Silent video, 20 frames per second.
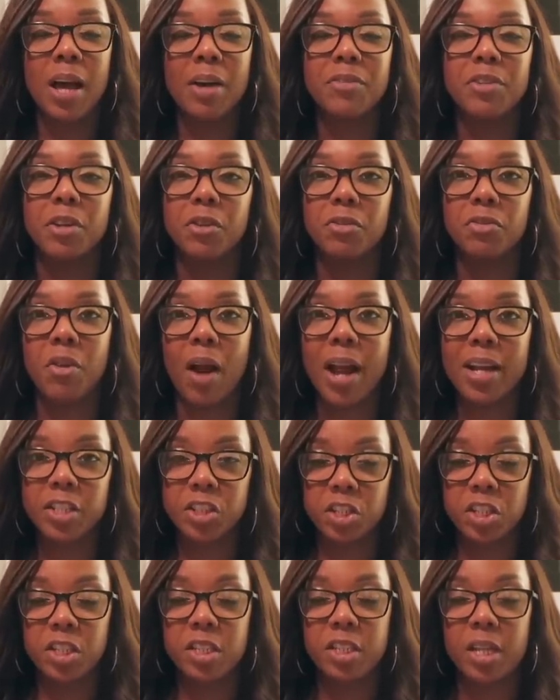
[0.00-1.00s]
of your
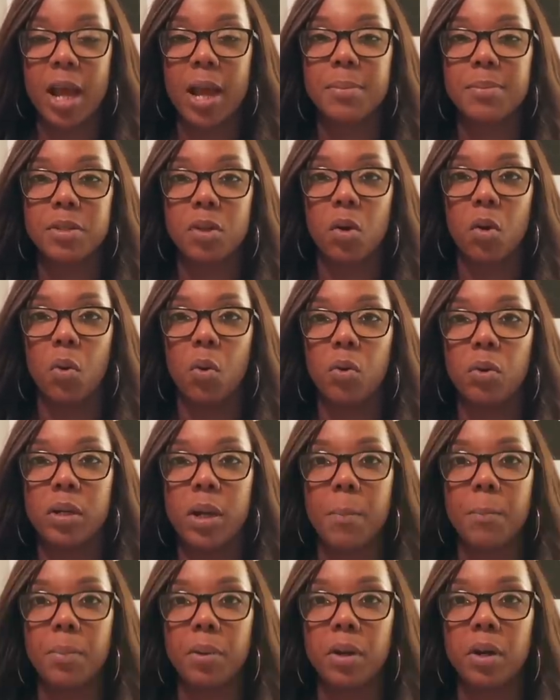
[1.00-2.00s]
fraction times a whole
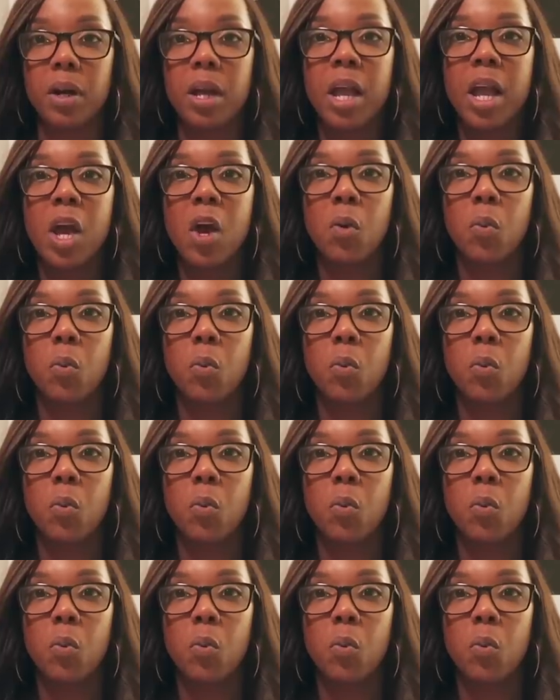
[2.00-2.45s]
number.